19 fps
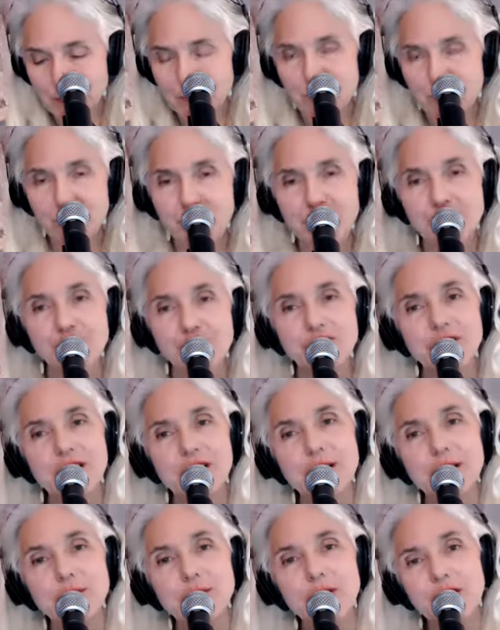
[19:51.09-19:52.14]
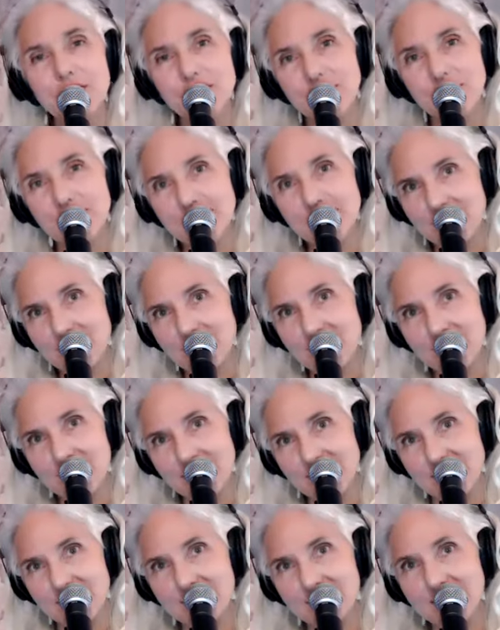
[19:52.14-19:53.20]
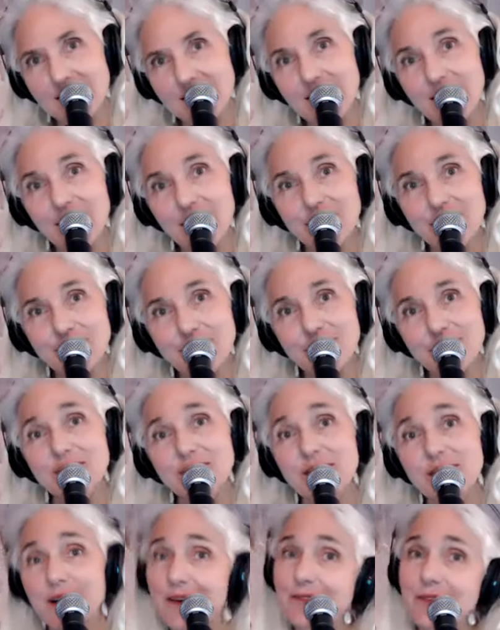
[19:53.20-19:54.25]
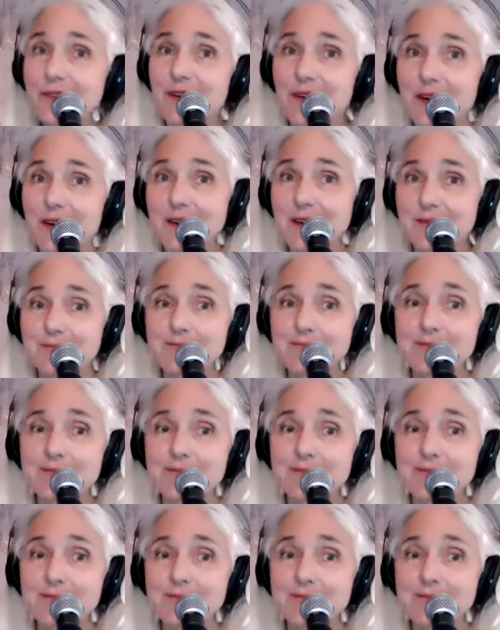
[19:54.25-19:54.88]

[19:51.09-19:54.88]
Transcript: to reframe our idea of God.